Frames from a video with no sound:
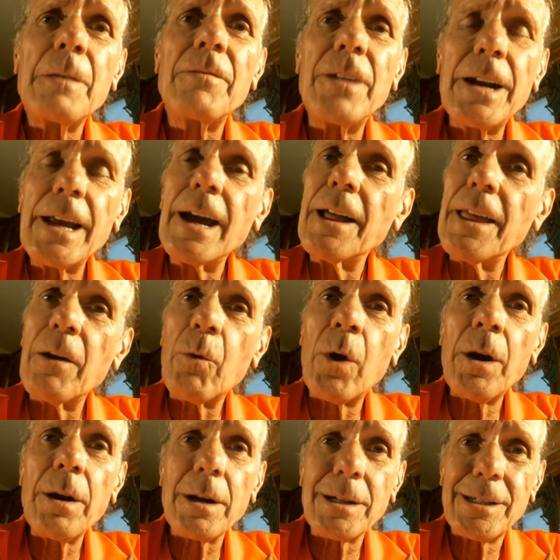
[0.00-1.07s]
Funny how that
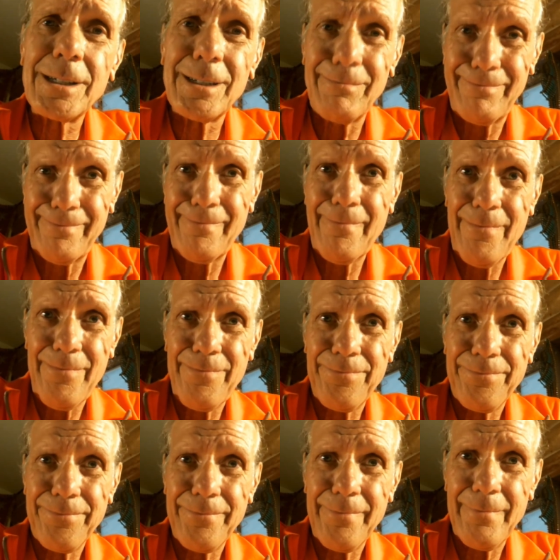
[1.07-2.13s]
works.
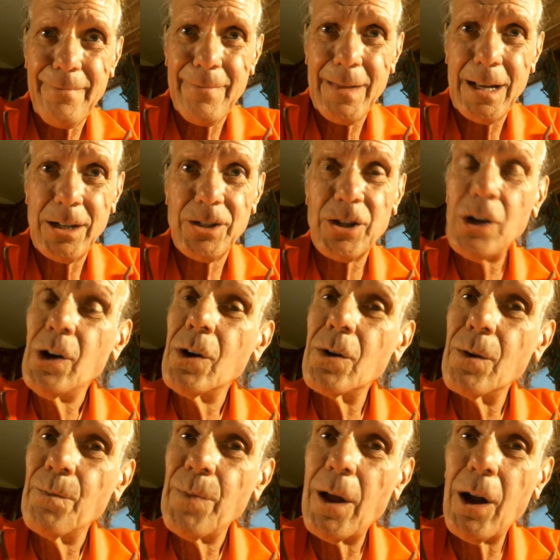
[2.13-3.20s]

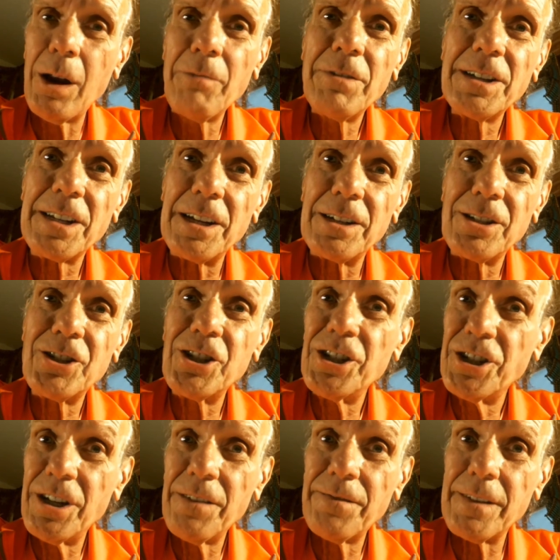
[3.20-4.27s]
So, all of a sudden, she
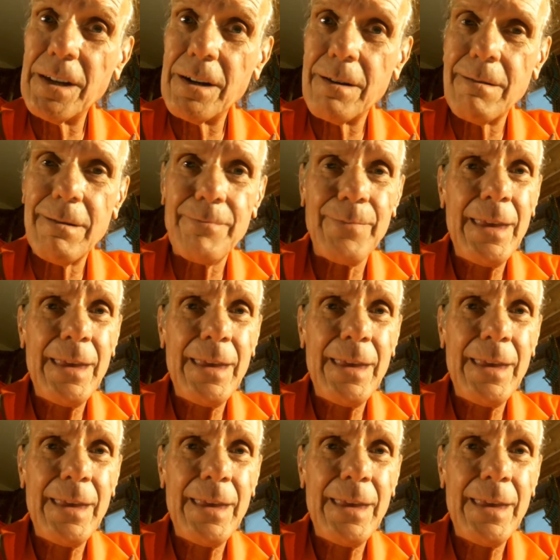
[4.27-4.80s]
shifted,